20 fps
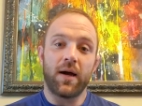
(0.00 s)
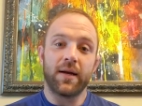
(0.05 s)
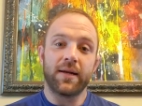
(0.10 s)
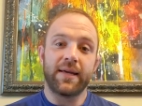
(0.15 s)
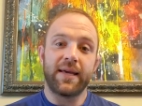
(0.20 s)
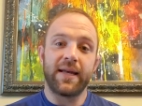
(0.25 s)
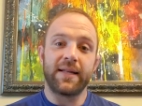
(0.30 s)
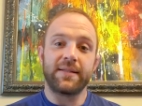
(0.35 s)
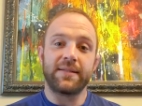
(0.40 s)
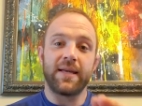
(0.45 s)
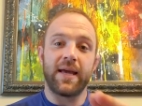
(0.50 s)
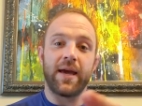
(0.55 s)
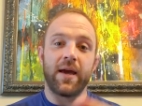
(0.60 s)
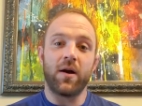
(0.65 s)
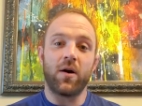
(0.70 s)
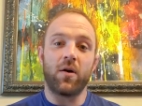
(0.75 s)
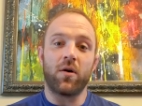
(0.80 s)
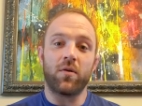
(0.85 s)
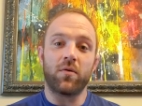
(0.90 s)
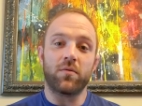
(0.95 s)
Kit
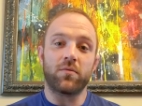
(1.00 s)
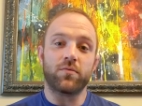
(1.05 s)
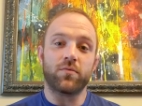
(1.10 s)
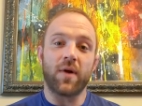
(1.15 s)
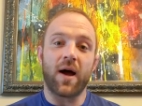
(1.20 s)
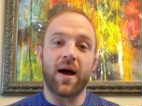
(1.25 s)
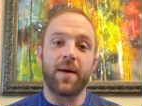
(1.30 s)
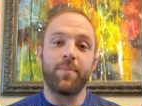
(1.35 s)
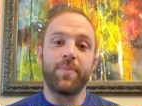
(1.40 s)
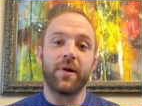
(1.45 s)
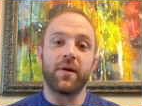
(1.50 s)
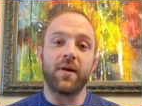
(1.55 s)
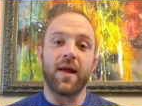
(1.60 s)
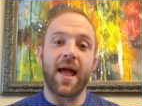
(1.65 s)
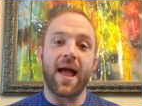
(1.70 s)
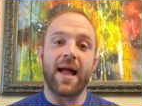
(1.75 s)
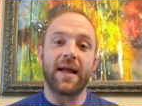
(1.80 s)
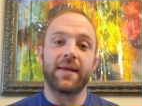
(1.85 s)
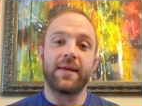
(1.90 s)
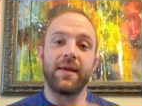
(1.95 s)
Dale, Rob
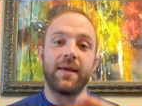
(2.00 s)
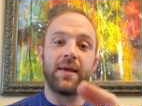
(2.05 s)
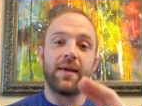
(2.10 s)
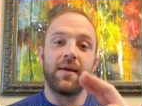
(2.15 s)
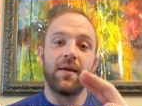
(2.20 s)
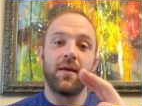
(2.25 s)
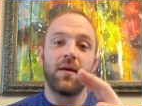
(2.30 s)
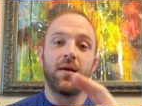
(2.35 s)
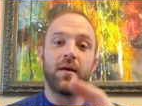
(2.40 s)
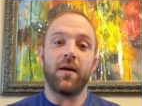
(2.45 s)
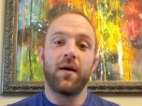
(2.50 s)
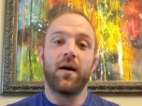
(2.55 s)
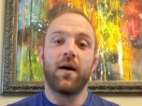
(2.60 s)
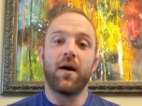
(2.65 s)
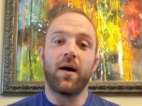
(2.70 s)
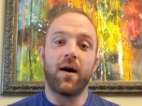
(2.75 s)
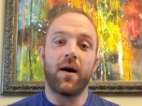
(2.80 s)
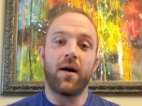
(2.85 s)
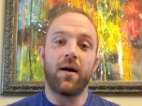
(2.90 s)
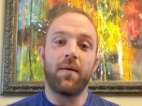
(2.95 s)
Bernacki,
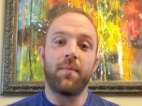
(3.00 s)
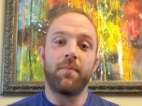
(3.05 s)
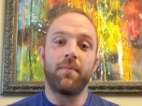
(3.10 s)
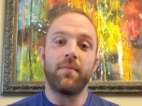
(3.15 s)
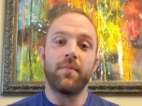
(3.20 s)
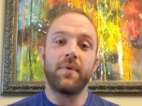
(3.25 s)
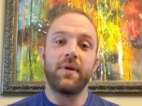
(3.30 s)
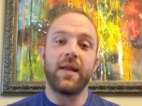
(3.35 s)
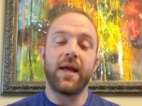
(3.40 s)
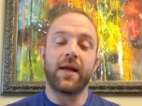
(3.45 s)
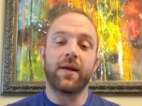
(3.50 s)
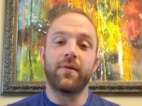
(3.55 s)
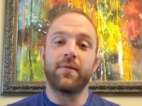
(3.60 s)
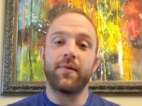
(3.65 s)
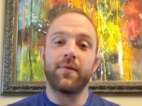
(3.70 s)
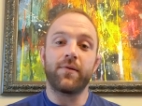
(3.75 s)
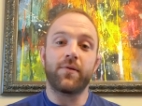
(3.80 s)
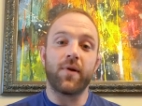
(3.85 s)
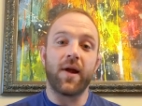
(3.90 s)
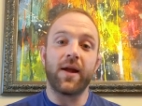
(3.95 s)
Nick
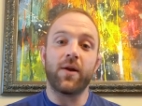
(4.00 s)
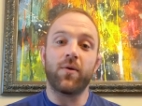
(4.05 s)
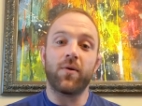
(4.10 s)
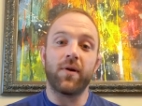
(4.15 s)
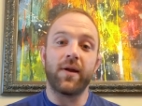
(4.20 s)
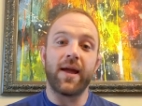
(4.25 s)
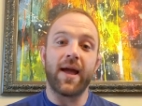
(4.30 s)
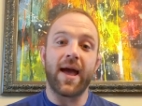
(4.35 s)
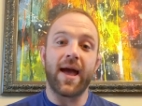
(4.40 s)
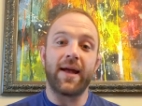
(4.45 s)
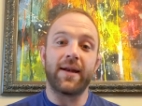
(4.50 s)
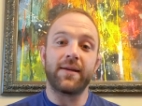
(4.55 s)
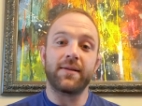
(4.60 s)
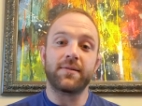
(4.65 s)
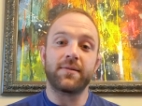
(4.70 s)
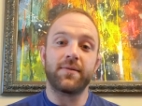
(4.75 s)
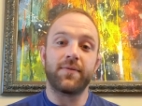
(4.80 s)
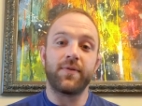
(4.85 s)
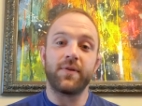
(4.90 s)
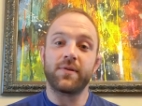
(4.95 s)

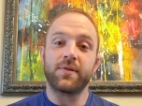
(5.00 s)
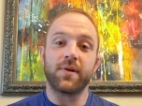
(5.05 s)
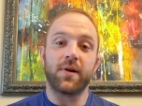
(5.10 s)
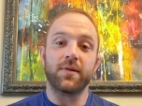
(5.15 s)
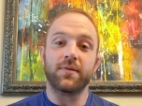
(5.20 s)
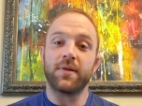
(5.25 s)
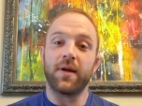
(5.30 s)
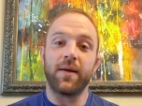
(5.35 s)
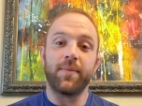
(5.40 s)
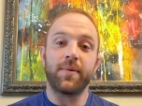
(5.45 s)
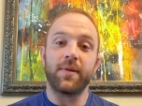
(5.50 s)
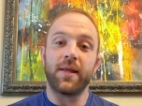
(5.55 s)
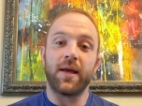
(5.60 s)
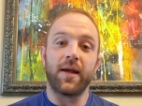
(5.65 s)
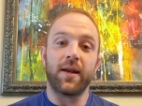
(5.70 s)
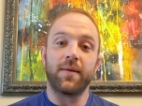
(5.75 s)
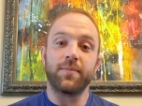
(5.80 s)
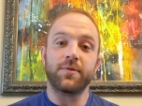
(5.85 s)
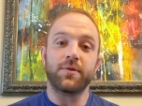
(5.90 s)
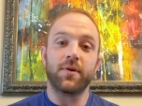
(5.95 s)
Gregoriadis. If you start typing
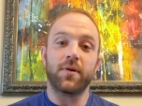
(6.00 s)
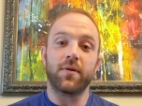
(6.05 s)
that, I'm sure